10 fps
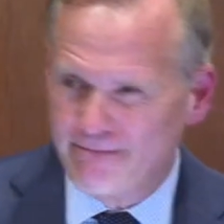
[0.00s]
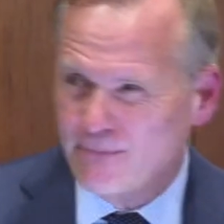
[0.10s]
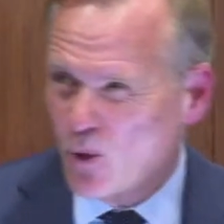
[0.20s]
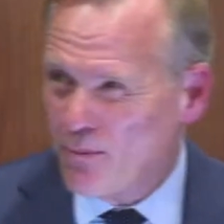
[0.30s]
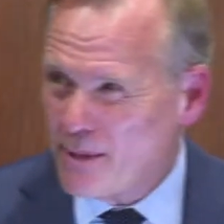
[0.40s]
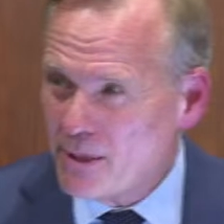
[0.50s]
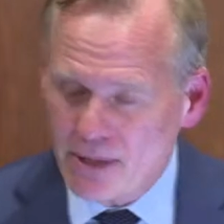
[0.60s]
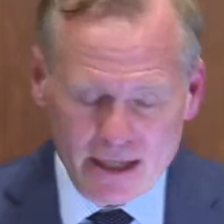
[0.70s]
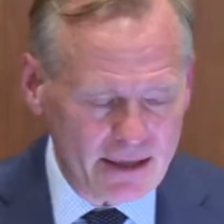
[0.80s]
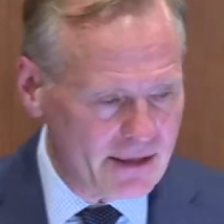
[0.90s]
or
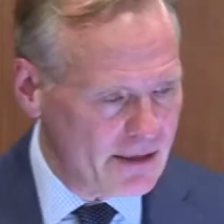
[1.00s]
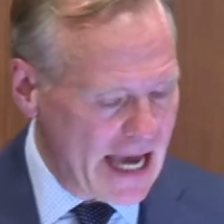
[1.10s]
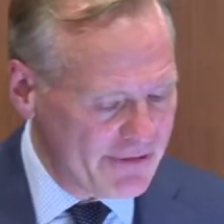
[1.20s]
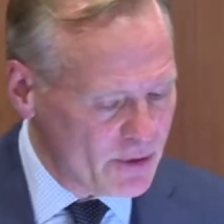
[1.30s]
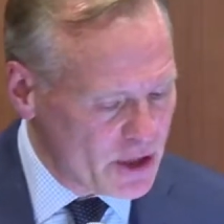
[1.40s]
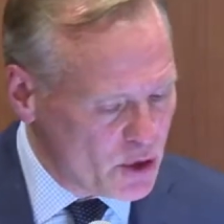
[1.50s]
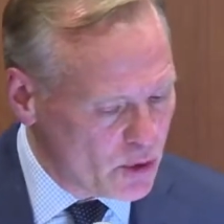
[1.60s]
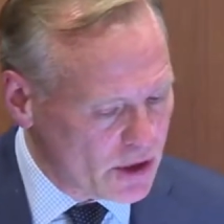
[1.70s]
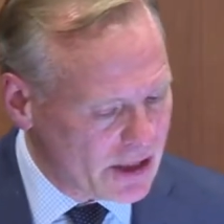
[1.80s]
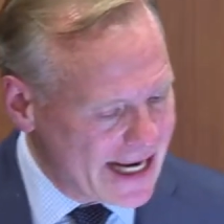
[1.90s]
maybe have to
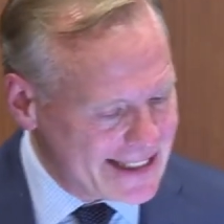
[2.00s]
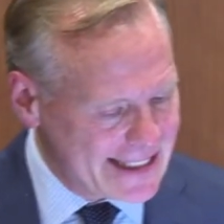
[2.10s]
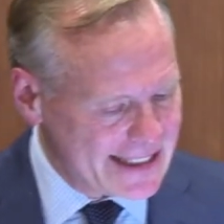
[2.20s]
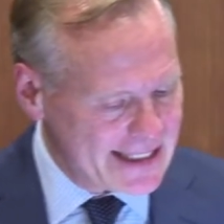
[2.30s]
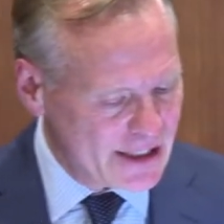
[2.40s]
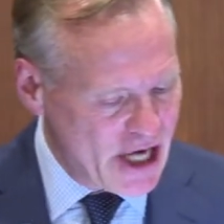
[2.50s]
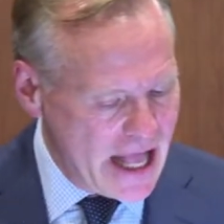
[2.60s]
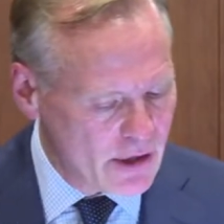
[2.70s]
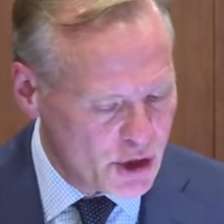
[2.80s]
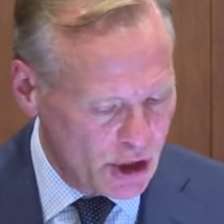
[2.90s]
endure ideas that
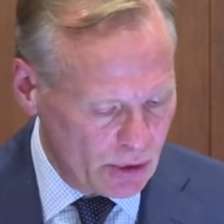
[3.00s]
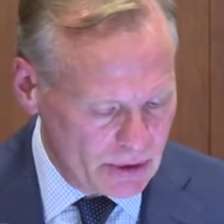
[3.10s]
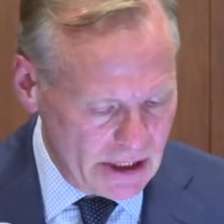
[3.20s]
challenge you.